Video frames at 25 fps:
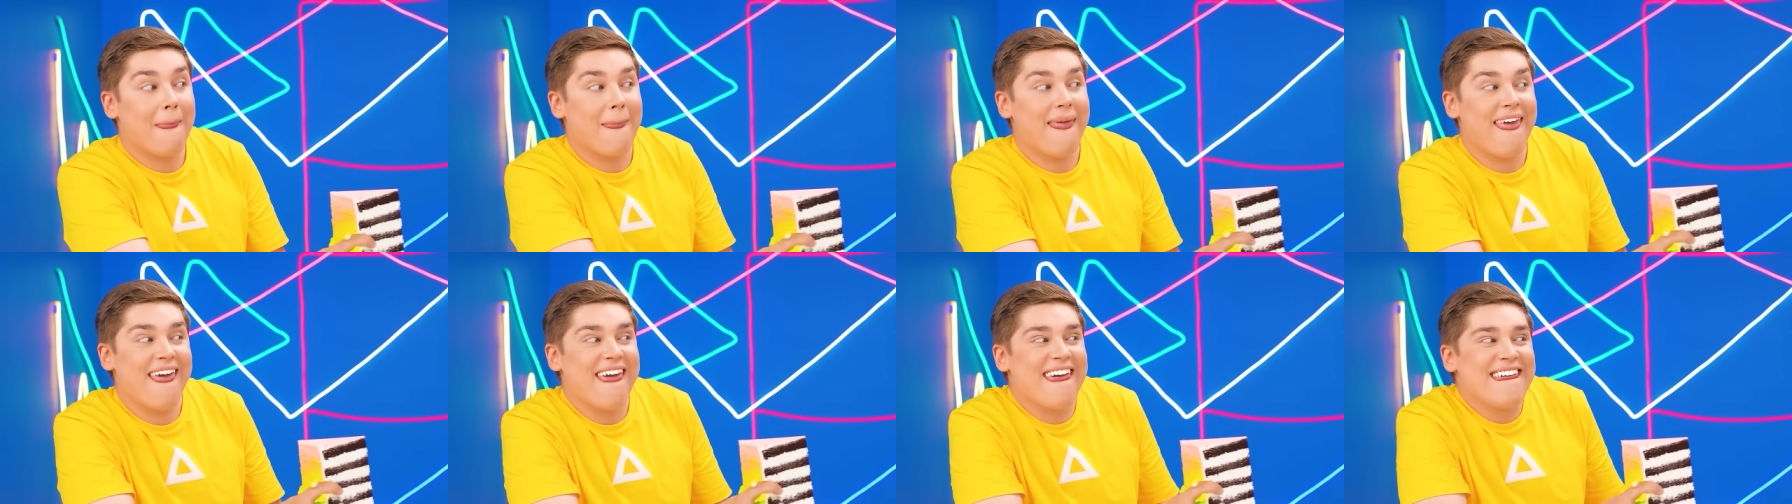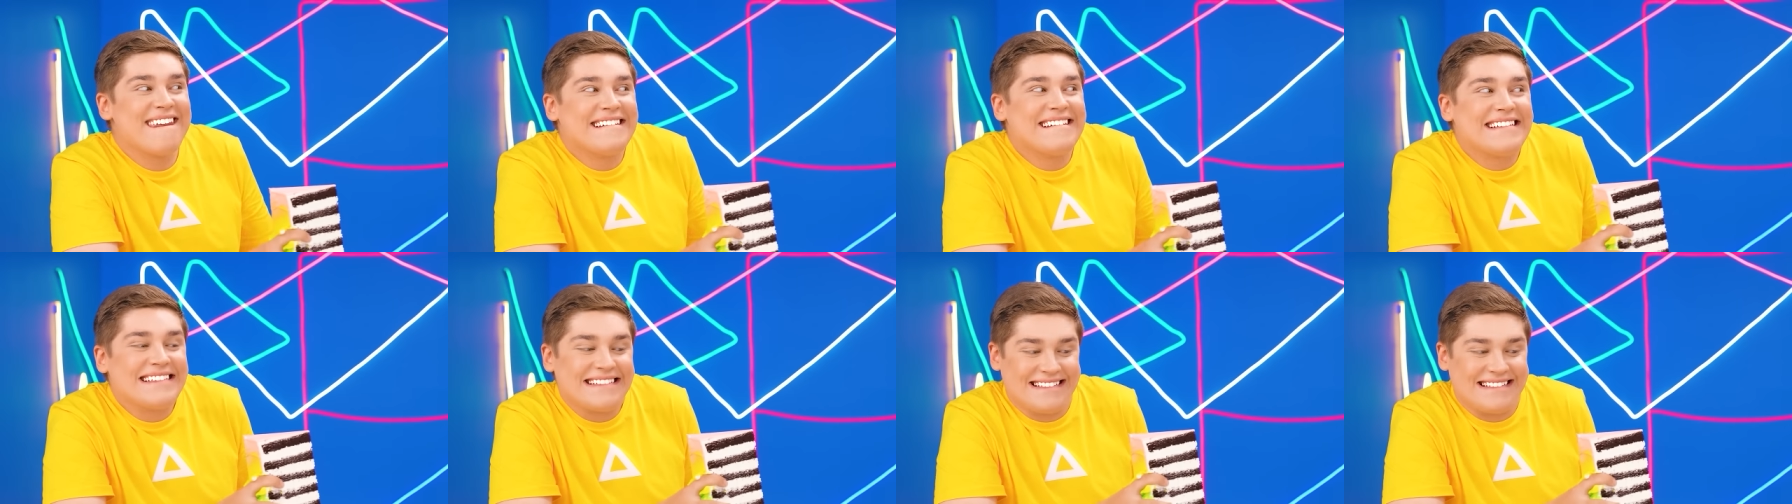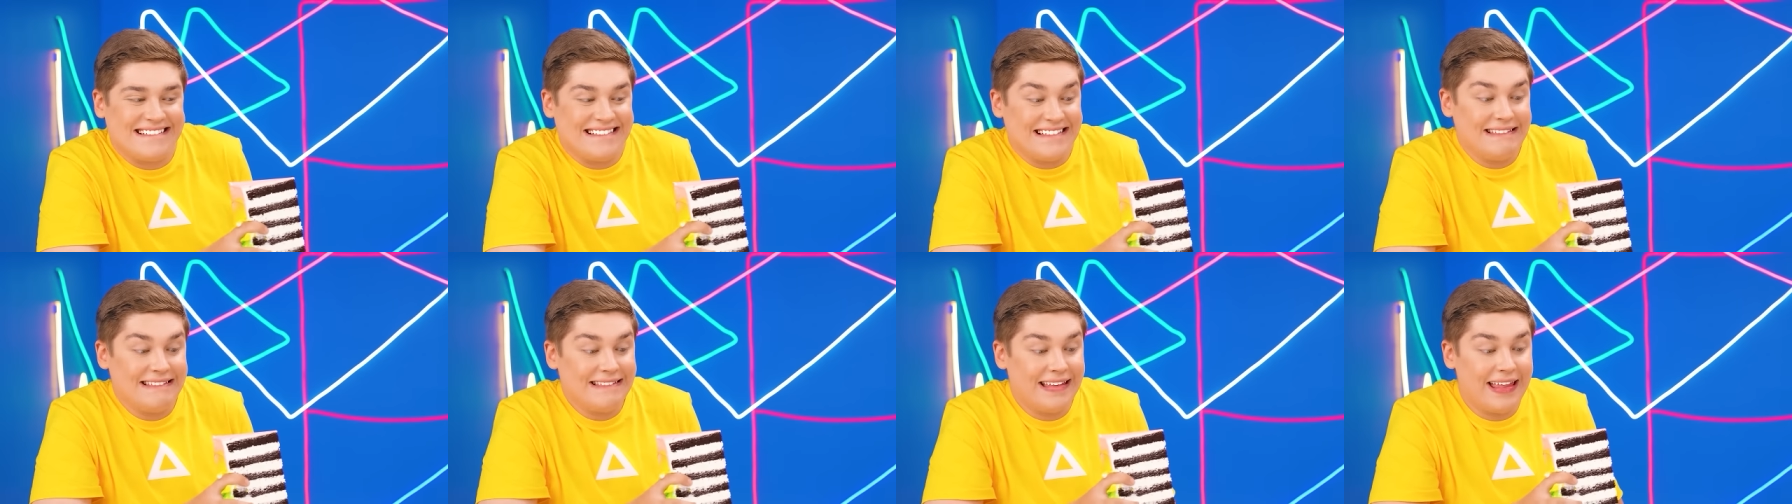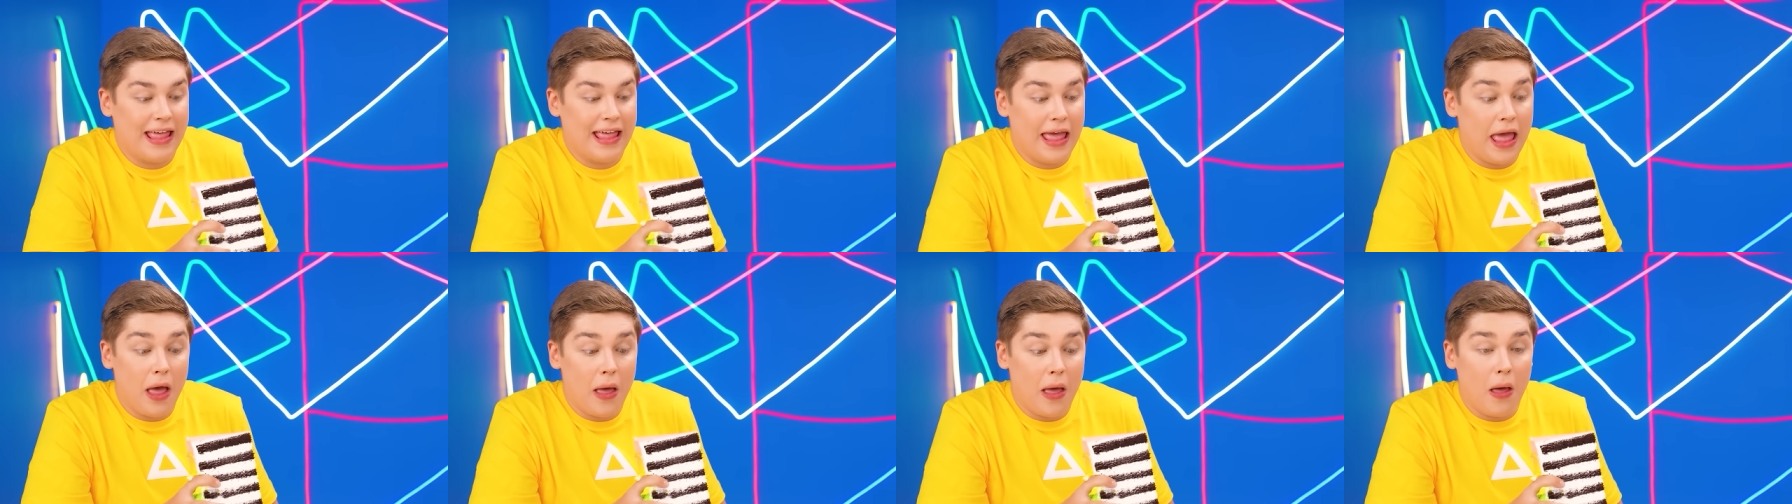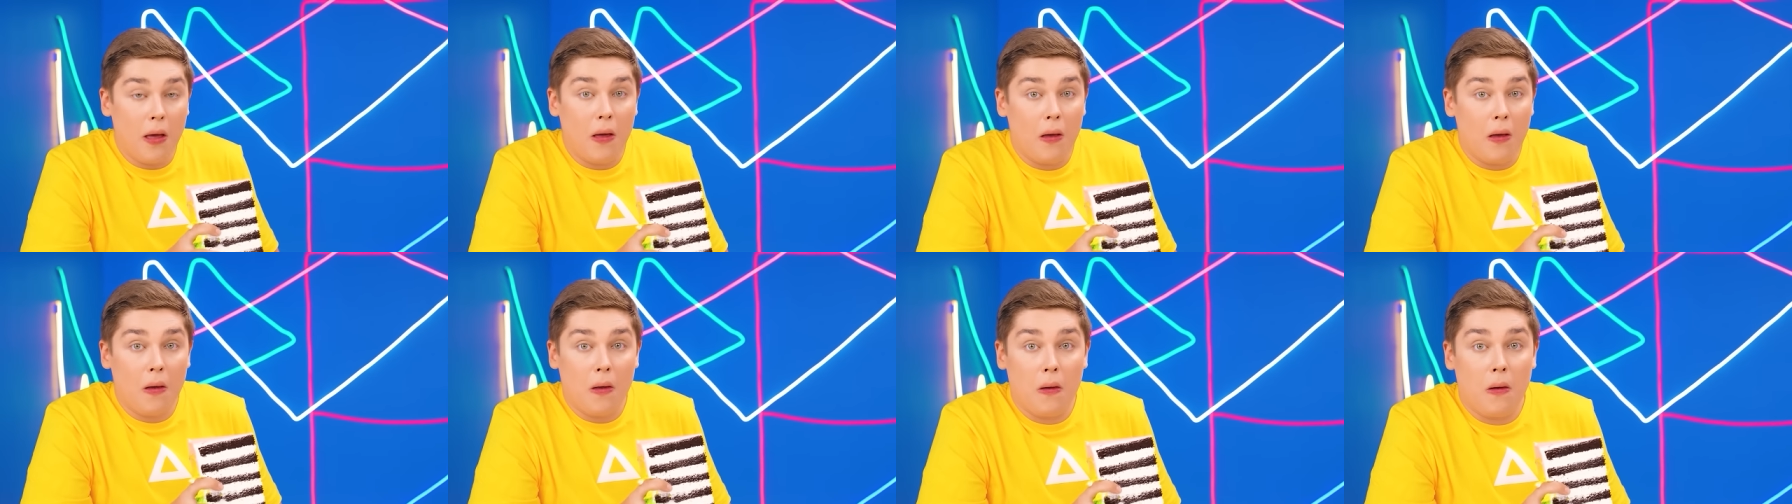Let's cut off a
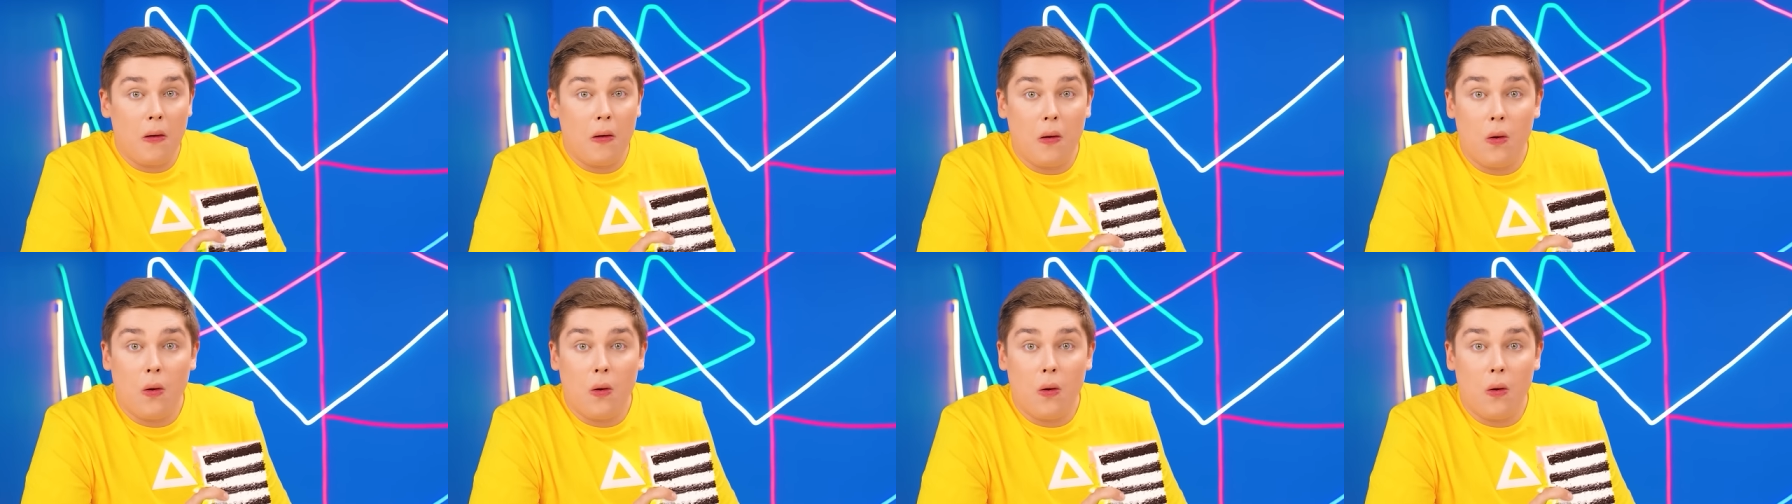piece.